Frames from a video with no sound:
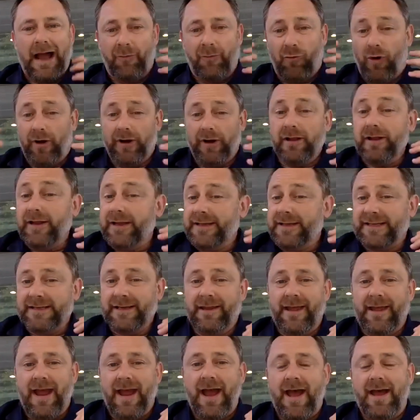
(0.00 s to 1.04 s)
i want to listen
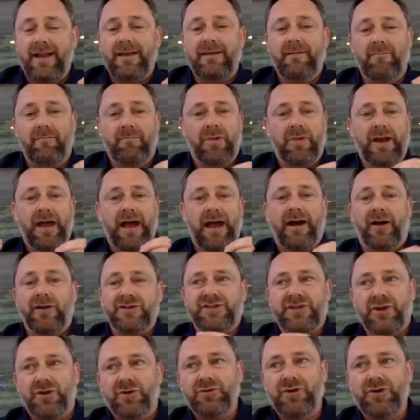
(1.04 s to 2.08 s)
to that but i
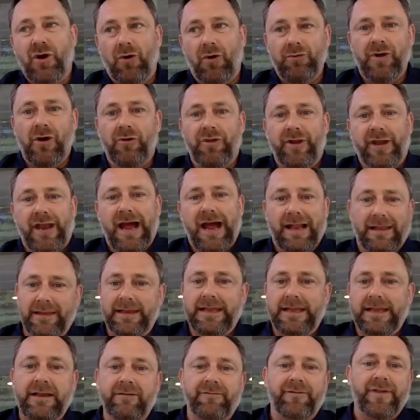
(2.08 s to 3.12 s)
also don't know that i
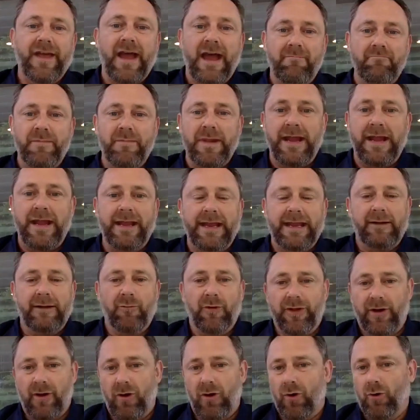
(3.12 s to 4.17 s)
leave that meeting
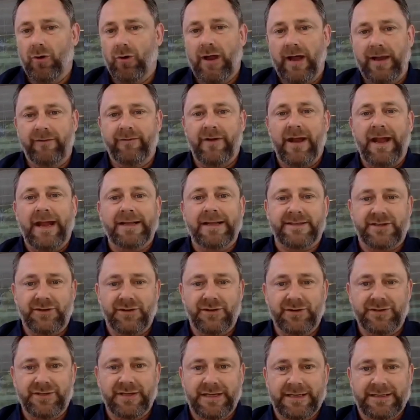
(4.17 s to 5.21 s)
with a whole lot of
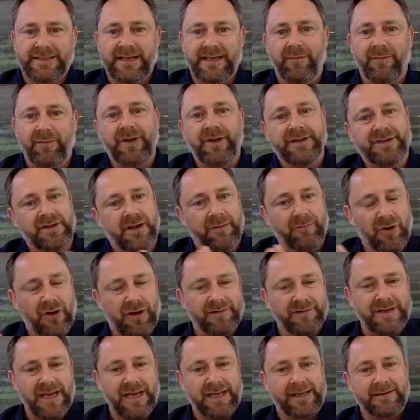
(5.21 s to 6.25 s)
answers and it's something that i'm
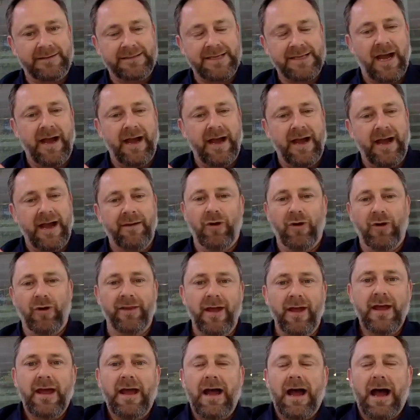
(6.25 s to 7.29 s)
going to take time with
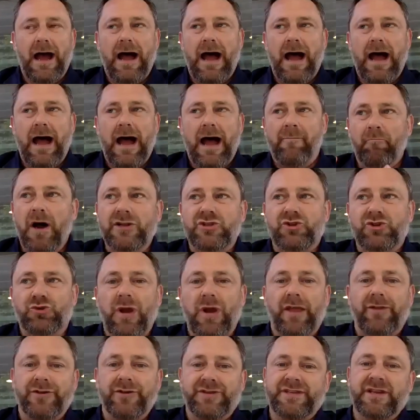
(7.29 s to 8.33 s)
i'd
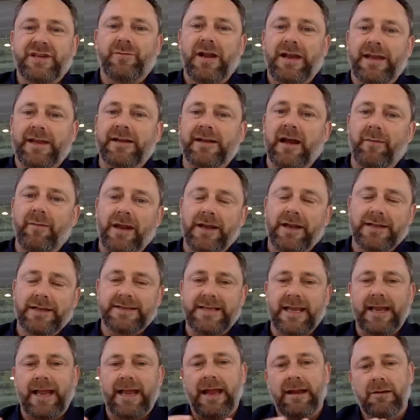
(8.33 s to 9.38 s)
much rather somebody come in
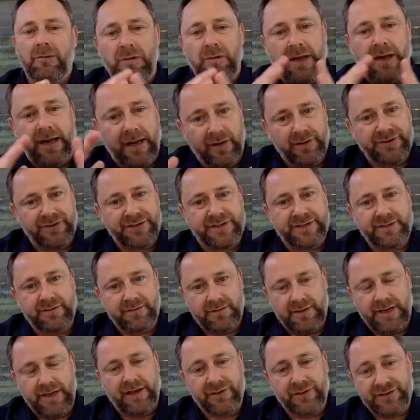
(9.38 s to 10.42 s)
and say hey here's
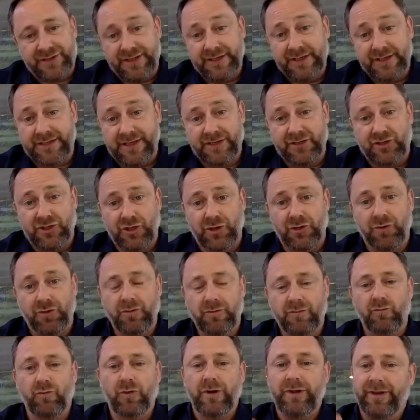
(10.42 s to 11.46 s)
here's this
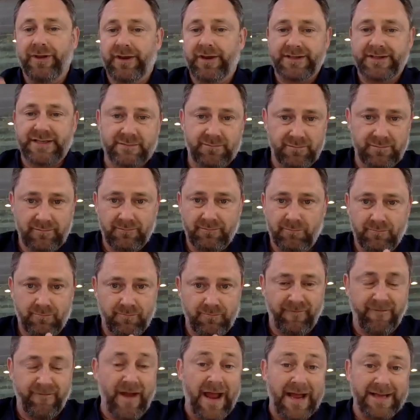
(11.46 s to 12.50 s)
issue with this
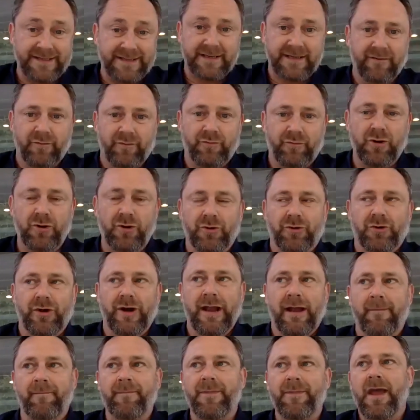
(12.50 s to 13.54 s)
facet of the
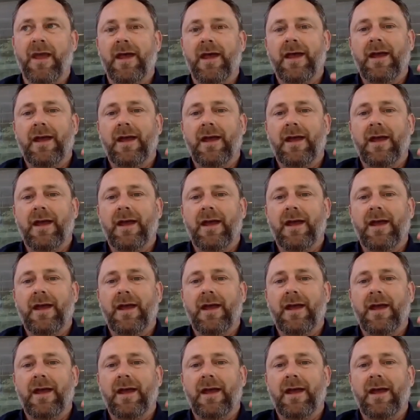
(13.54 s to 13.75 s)
program